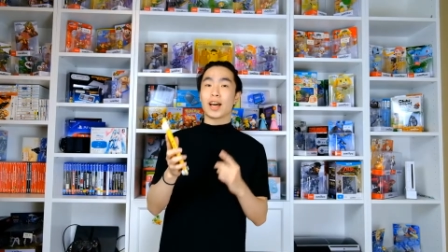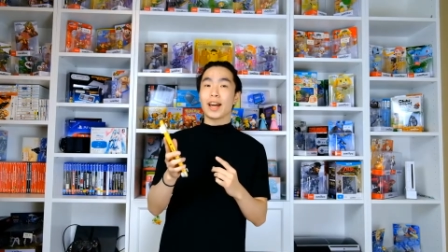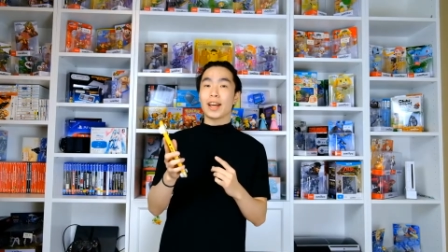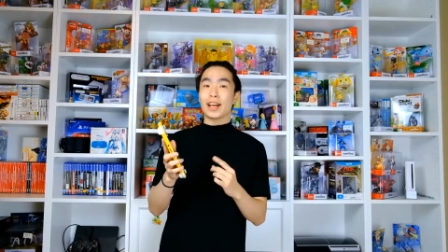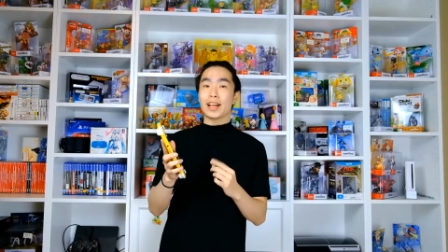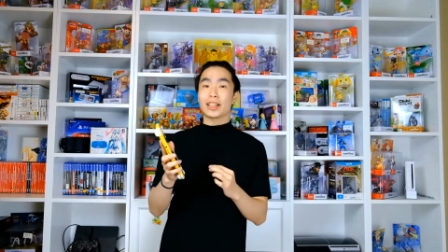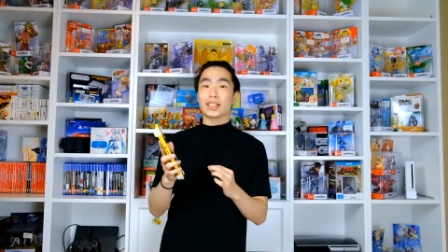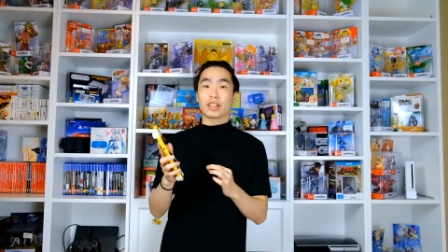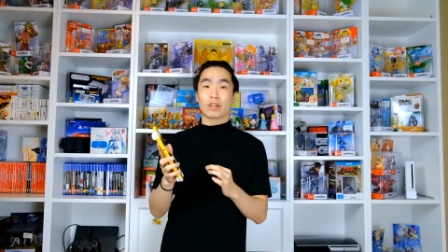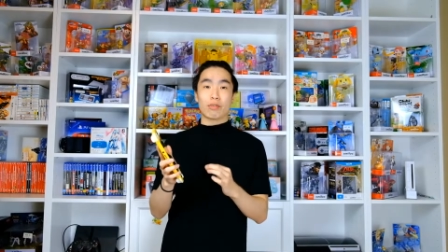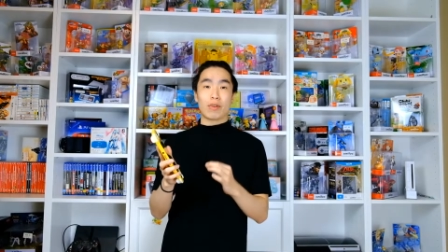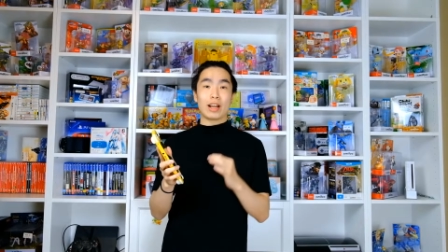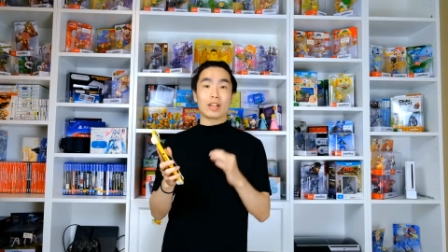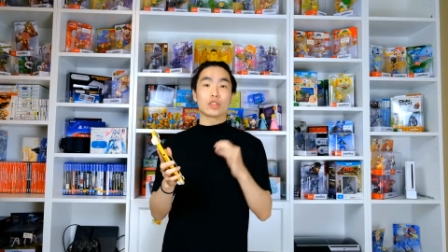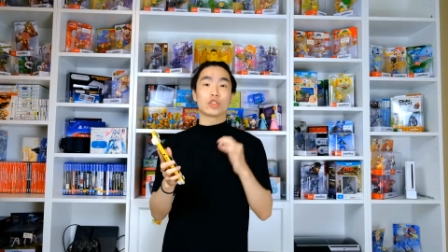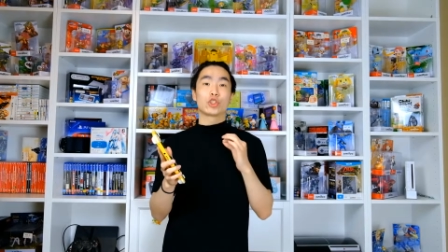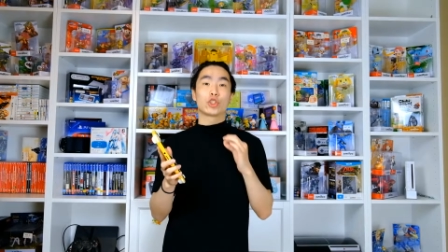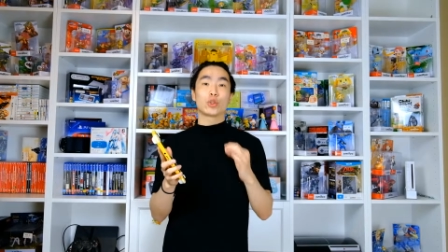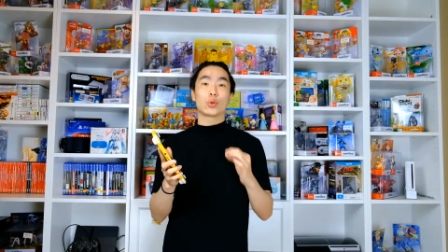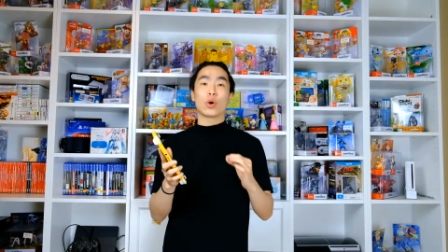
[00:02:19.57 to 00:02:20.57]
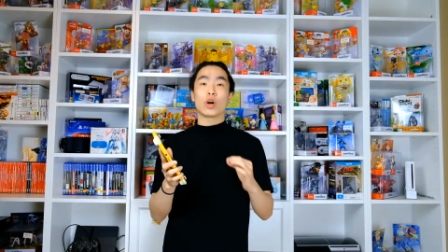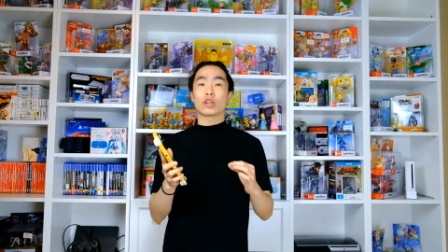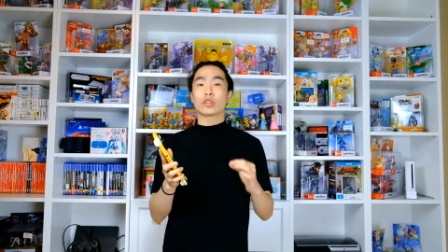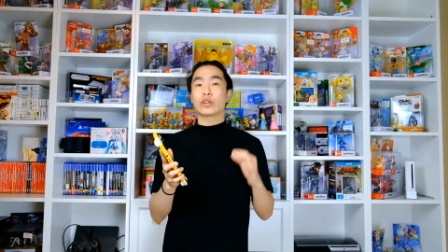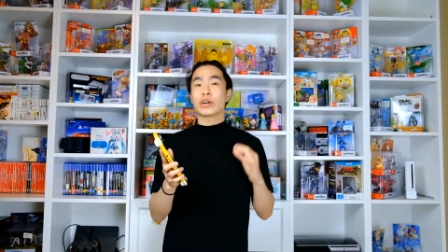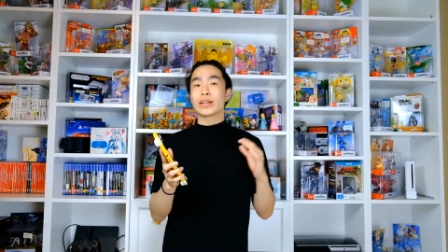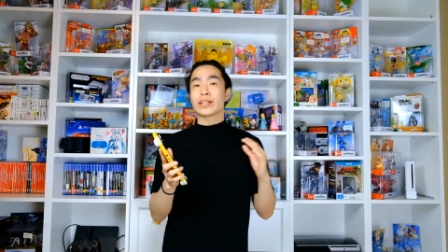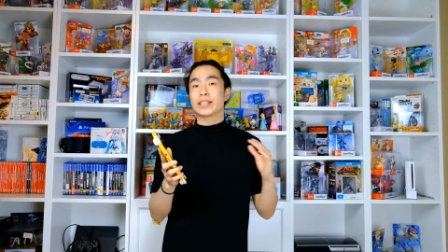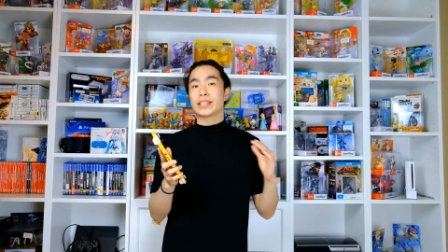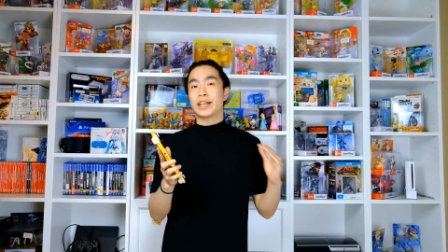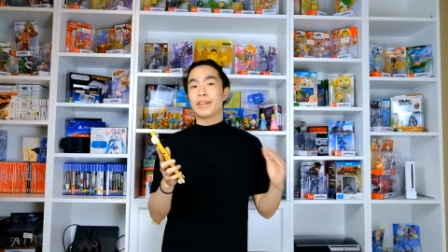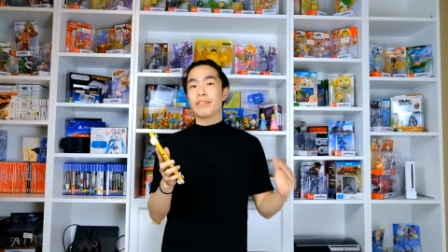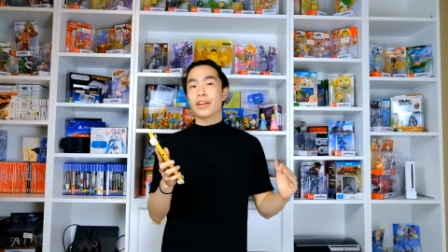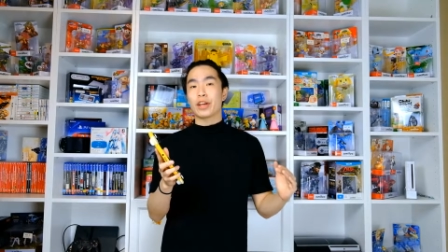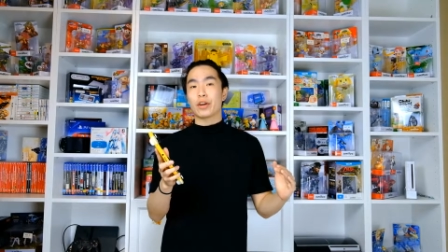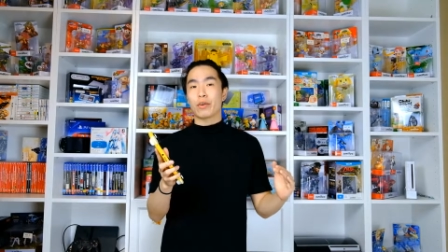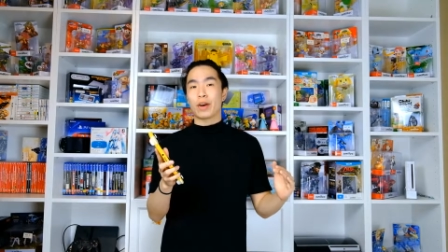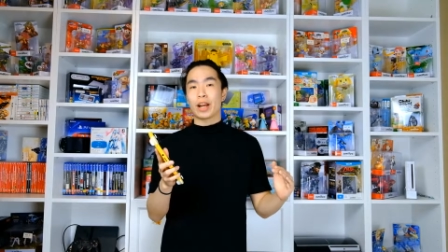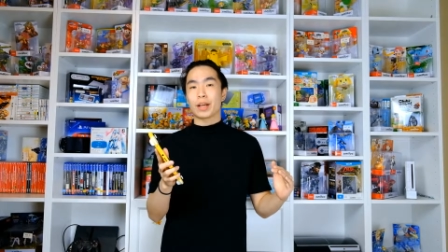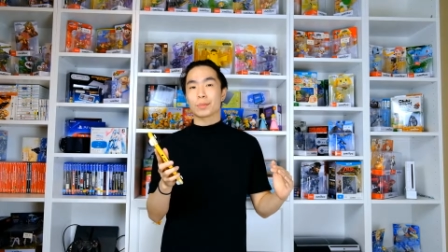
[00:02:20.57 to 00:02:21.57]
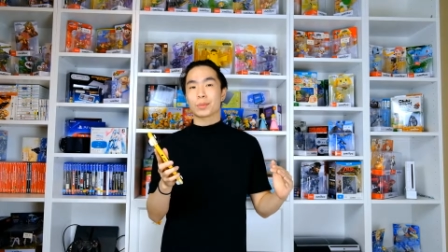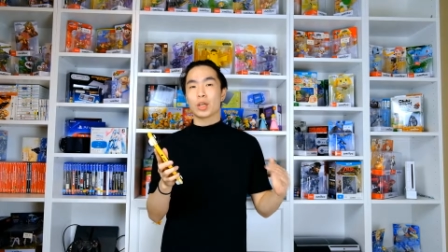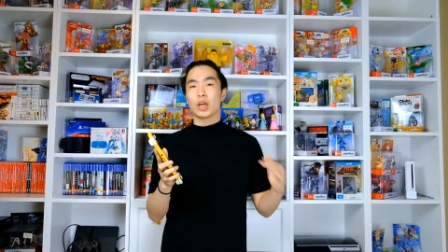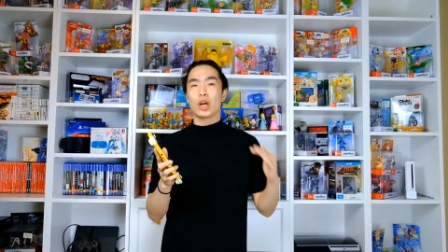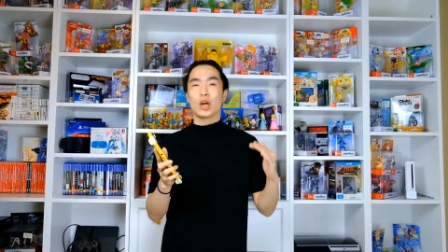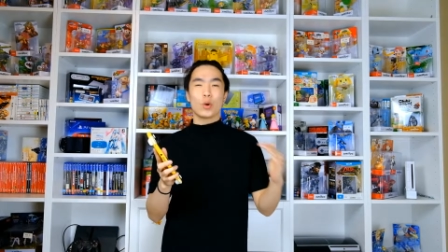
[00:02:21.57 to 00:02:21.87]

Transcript: Lite is around 270 grams,